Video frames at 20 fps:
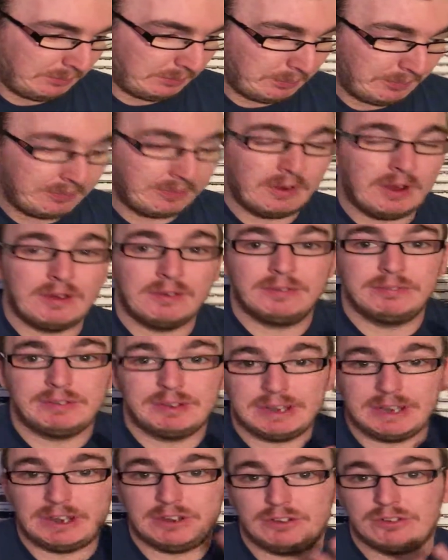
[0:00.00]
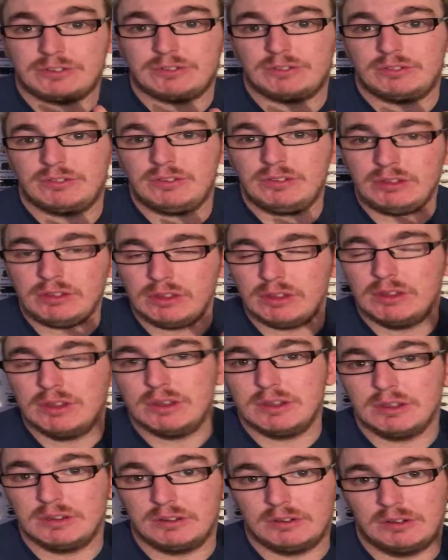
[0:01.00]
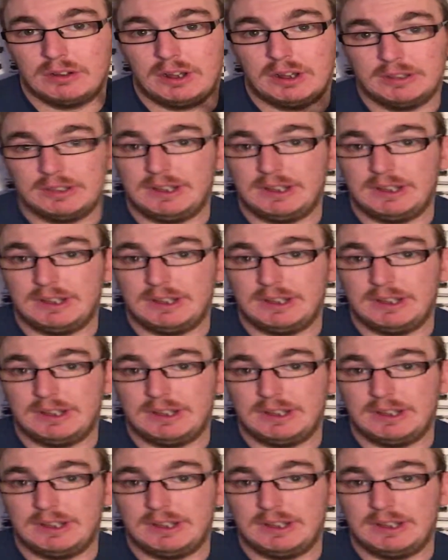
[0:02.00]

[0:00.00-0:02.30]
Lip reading: before I finish, I'll